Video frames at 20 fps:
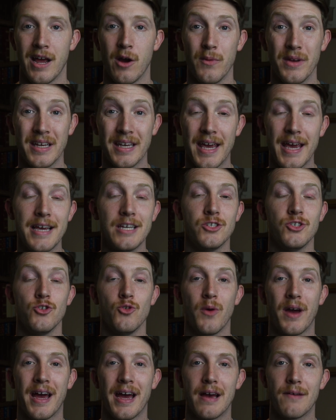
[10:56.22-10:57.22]
Now, in case
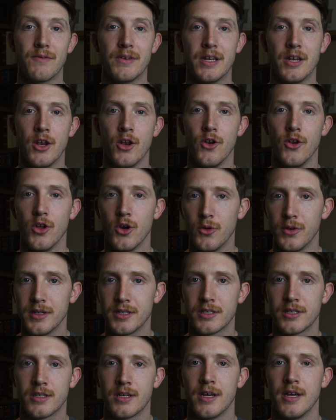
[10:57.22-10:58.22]
you haven't
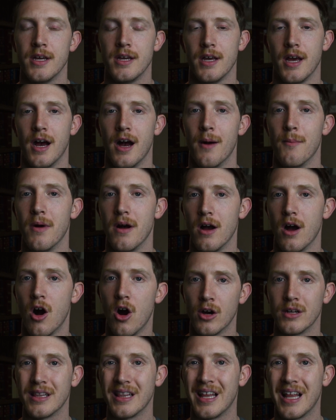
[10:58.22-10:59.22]
noticed, um,
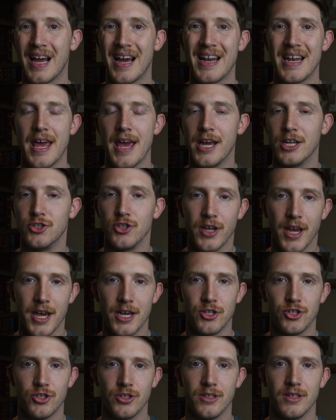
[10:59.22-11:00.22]
online
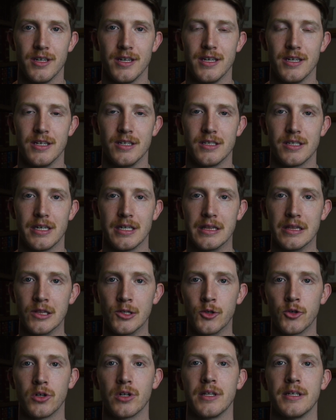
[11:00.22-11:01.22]
education is
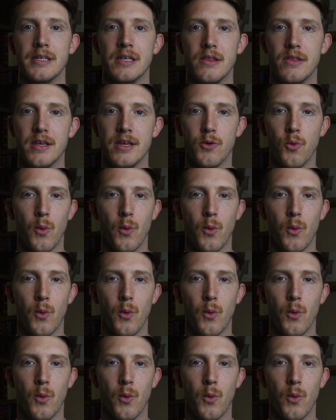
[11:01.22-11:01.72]
literally the